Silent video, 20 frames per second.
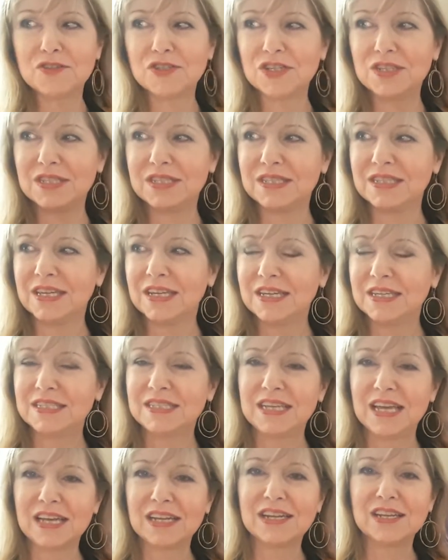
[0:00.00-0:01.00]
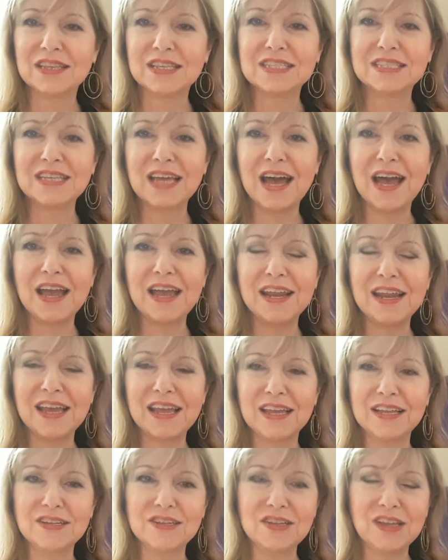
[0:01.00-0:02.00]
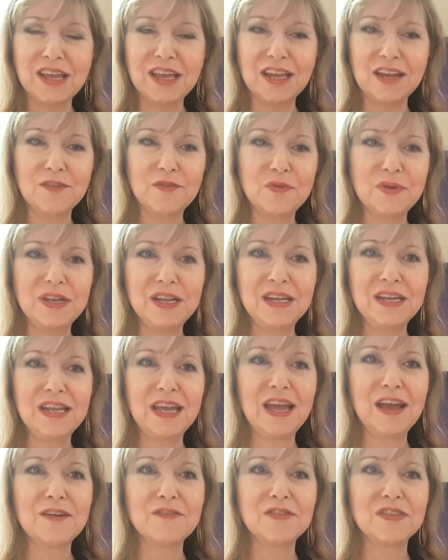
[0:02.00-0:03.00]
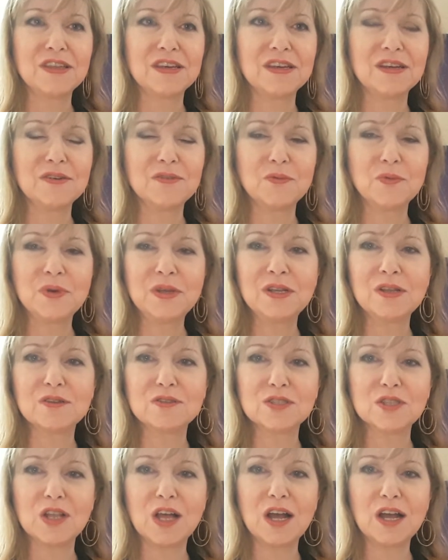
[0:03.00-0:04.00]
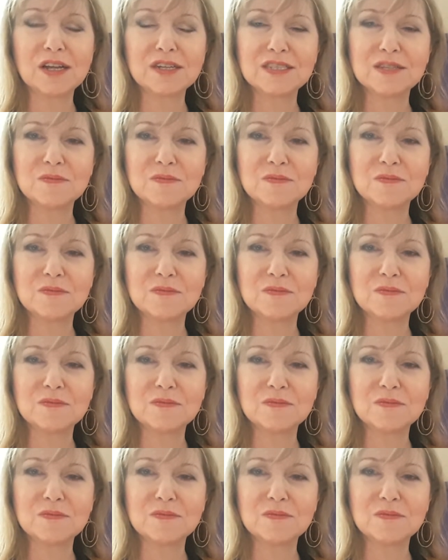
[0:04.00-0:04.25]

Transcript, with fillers: She'd stand on the side and and if we didn't have the windows locked,